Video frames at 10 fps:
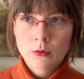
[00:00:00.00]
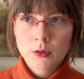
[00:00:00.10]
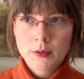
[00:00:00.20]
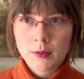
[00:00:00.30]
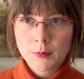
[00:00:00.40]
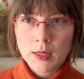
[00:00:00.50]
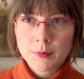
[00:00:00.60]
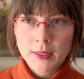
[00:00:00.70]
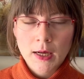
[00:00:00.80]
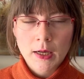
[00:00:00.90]
sometimes
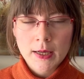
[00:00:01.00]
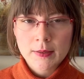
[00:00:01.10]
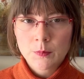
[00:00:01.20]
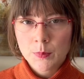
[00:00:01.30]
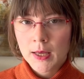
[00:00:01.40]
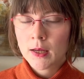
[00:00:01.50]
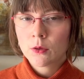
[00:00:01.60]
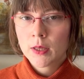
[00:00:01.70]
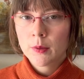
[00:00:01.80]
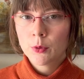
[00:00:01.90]
carries piano
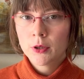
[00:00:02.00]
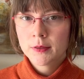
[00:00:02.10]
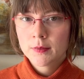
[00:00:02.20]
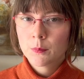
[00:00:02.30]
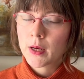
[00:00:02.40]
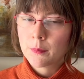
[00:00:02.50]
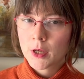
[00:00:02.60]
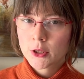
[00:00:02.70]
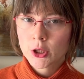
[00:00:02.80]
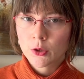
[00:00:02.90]
keyboards, but I'm
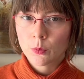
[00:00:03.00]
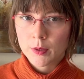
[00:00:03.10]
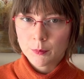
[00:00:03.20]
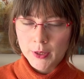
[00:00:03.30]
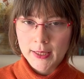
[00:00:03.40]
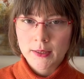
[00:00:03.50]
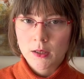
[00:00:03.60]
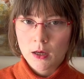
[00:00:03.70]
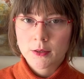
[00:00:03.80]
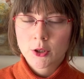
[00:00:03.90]
not sure what brand
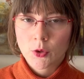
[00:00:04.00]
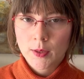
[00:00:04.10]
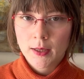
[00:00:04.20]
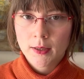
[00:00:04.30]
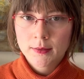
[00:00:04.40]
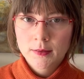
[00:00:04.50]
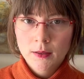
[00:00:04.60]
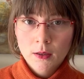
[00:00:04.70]
Costco carries.